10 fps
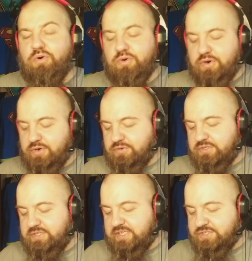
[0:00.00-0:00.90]
or
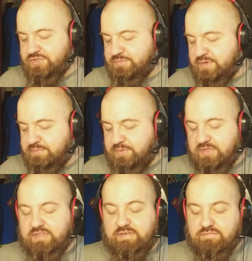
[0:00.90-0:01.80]
the texture might
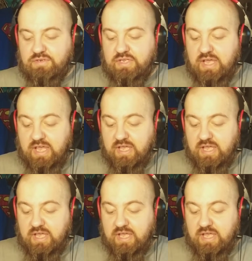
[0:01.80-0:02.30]
be different.